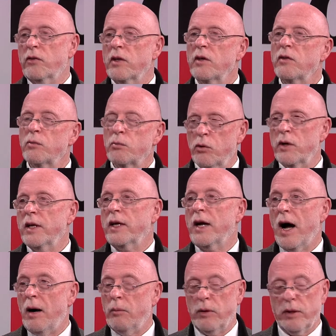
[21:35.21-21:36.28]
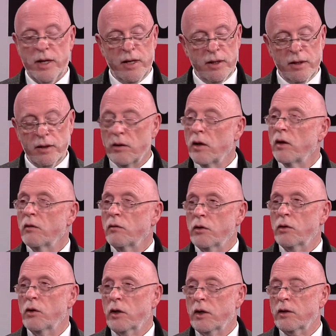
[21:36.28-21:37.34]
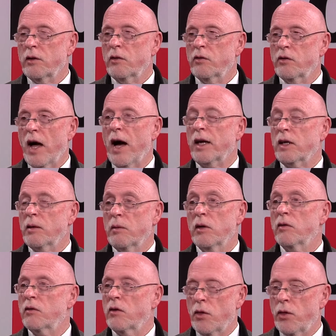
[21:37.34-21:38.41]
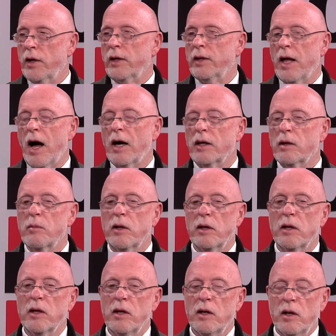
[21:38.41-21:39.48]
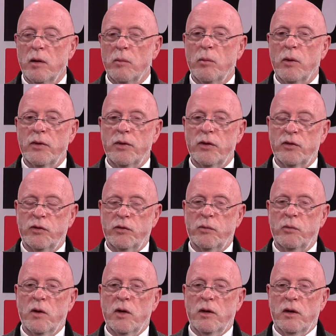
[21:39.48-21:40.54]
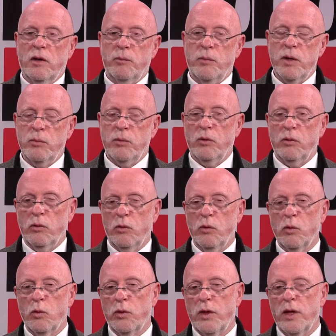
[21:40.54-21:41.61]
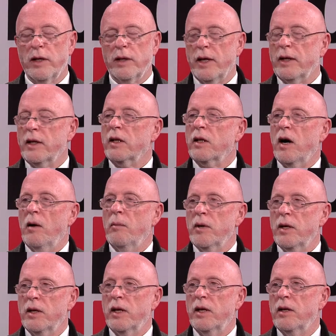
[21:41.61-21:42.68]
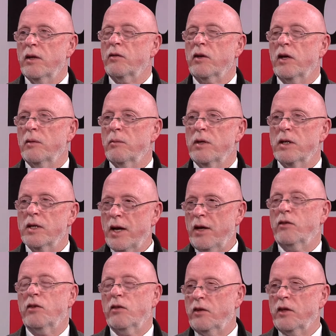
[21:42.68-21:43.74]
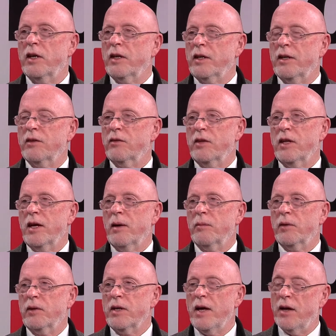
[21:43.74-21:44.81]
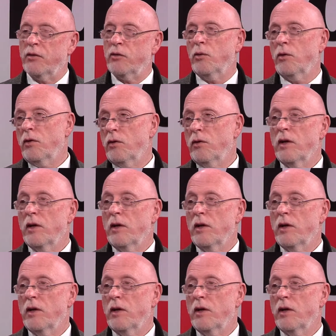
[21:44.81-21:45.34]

is pretty complicated. If you look at this document, it's a thick document, but this people who think they can come in and it's going to be yes, it's going to get stamped, yes, or it